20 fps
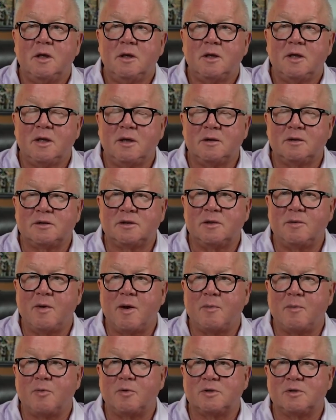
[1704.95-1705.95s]
You see my
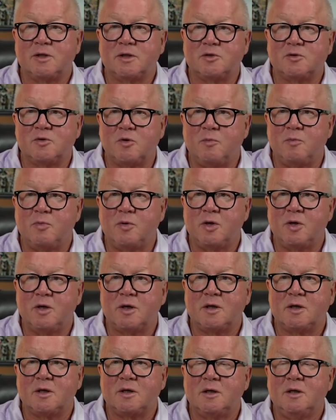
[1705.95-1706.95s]
progesterone
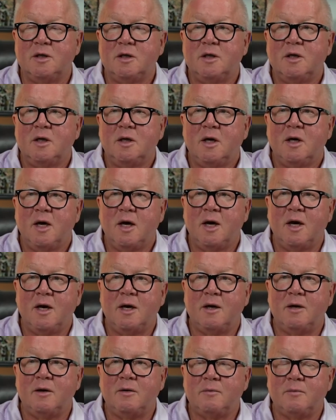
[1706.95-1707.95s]
book
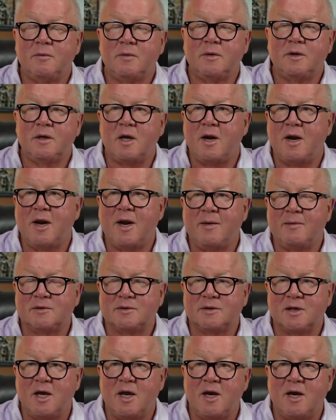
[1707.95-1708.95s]
on
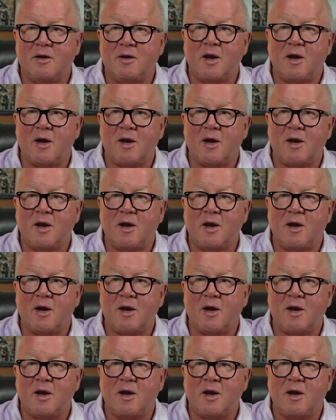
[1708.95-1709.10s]
Amazon.